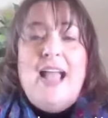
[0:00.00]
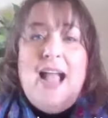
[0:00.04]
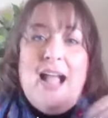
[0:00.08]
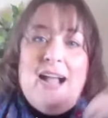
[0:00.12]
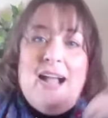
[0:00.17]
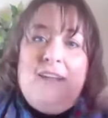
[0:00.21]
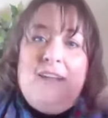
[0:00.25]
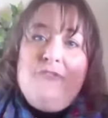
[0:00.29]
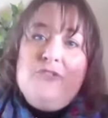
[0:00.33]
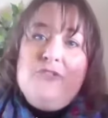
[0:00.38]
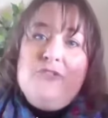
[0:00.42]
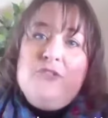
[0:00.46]

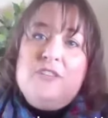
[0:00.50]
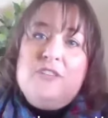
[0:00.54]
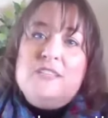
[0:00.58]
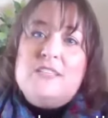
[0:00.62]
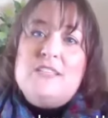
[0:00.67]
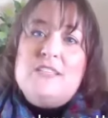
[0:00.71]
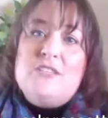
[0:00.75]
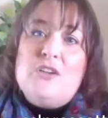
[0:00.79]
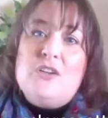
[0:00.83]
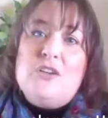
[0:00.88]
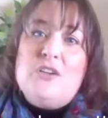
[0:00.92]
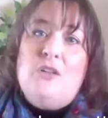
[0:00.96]
After this
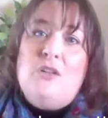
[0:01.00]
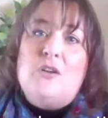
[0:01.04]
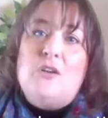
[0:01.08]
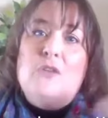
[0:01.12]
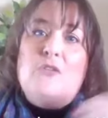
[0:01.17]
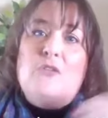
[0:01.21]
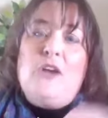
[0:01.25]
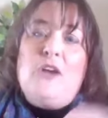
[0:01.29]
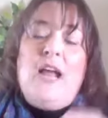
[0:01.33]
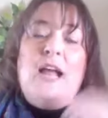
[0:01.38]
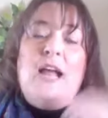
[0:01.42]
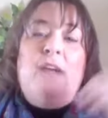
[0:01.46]
is all
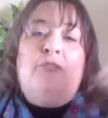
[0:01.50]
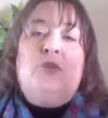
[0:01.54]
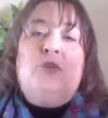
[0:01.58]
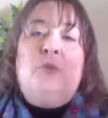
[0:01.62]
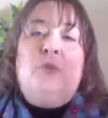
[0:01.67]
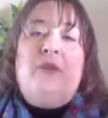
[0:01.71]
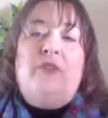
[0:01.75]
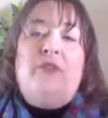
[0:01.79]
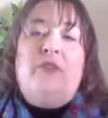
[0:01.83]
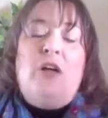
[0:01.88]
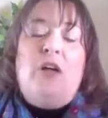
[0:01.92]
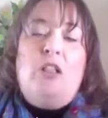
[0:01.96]
over, after
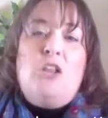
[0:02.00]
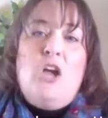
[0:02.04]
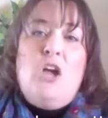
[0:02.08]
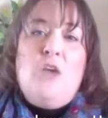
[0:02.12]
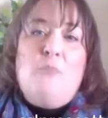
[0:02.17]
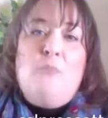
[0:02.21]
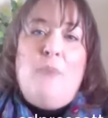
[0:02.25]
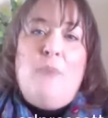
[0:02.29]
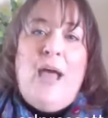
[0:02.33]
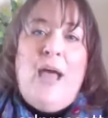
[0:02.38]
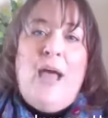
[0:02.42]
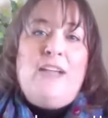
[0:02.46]
we've all
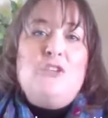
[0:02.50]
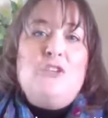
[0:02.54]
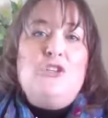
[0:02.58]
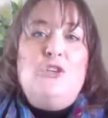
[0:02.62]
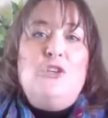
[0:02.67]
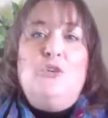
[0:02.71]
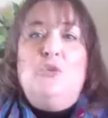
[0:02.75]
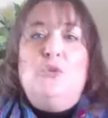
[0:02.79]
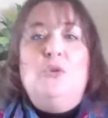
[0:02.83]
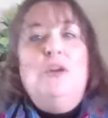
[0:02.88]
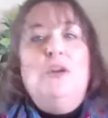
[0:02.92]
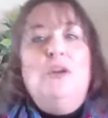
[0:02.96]
gone back
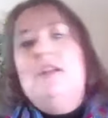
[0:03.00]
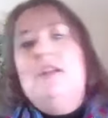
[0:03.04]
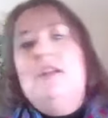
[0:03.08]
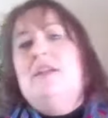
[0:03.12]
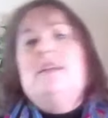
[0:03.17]
to